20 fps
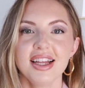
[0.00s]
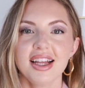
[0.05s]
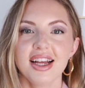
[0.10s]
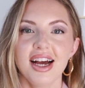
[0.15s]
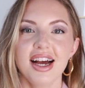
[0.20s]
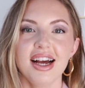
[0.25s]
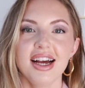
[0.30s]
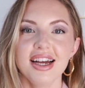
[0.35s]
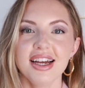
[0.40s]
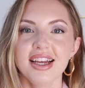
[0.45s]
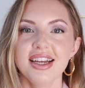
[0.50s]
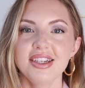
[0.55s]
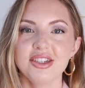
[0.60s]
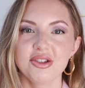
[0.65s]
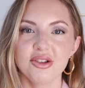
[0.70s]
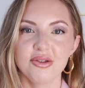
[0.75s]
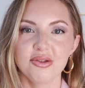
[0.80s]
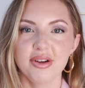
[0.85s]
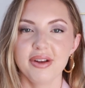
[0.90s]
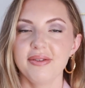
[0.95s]
High
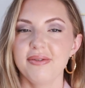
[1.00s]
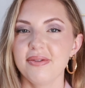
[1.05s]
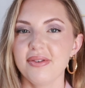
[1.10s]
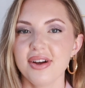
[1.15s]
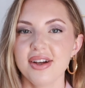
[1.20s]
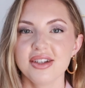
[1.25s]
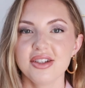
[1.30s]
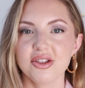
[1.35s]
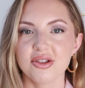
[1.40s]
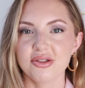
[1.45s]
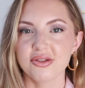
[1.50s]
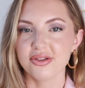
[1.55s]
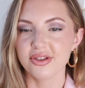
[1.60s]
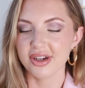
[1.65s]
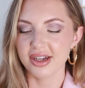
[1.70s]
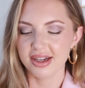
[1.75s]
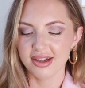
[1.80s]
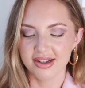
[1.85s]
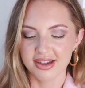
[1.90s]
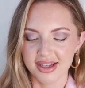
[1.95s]
jewelry, fine
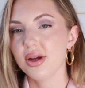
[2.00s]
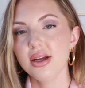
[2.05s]
jewelry.